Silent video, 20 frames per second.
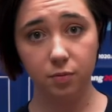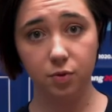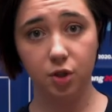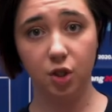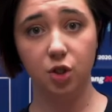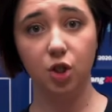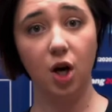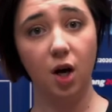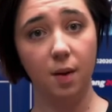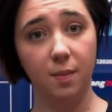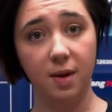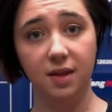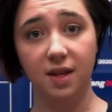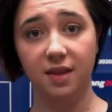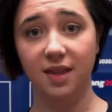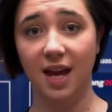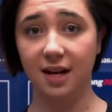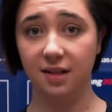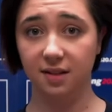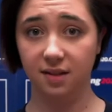determine
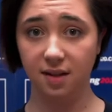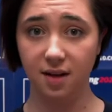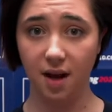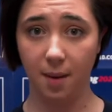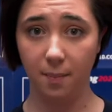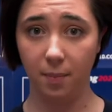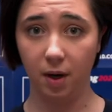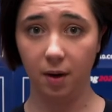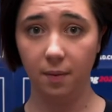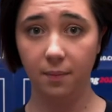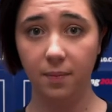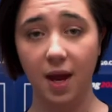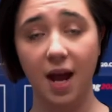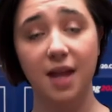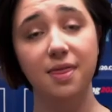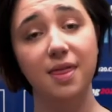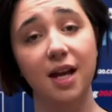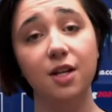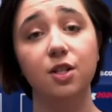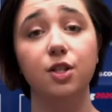that that is the number,
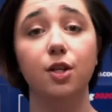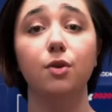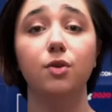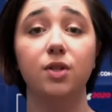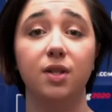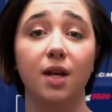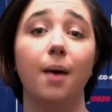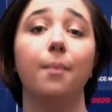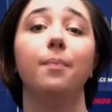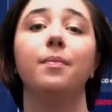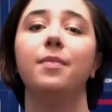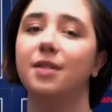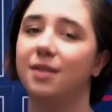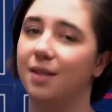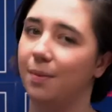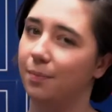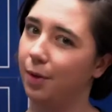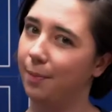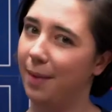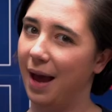and then do some
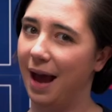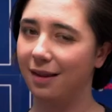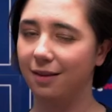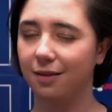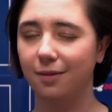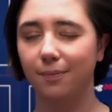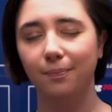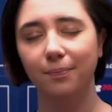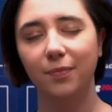simple math.